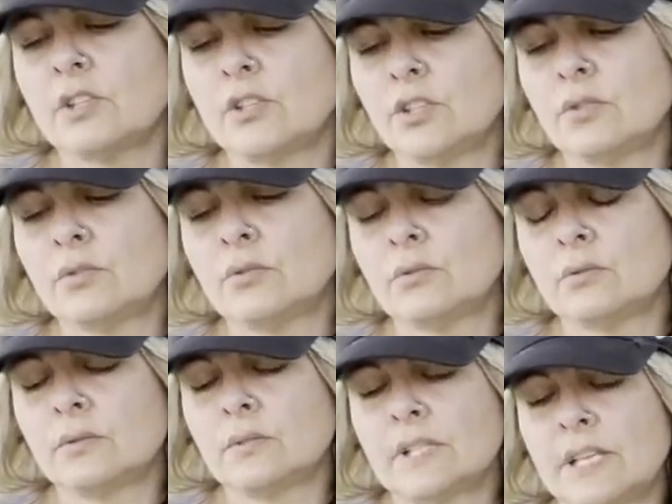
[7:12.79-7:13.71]

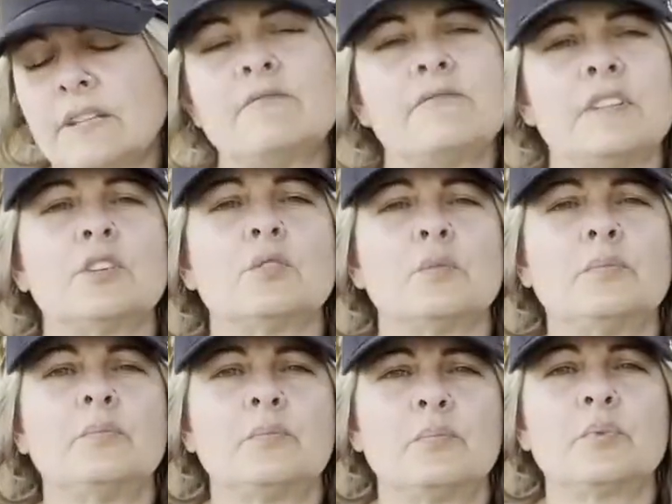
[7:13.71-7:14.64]
you can feel
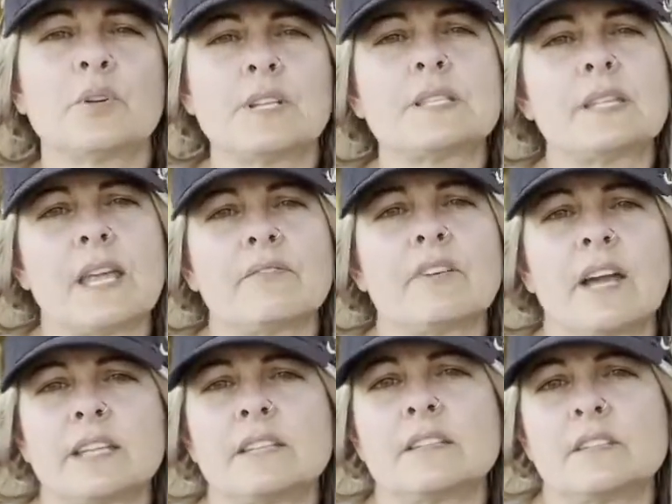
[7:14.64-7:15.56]
pretty safe
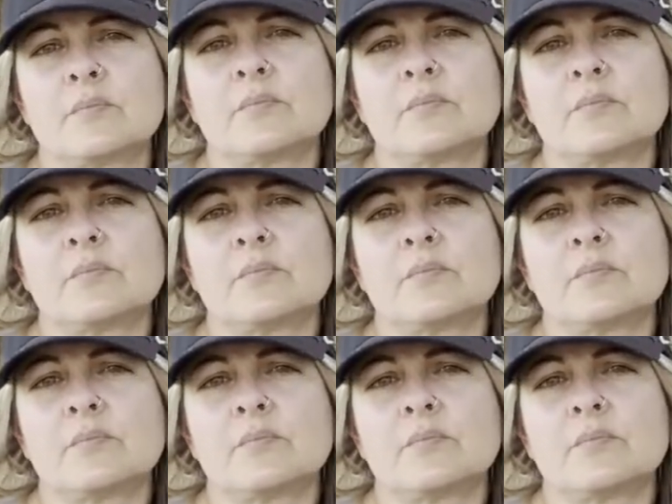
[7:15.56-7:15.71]
hiking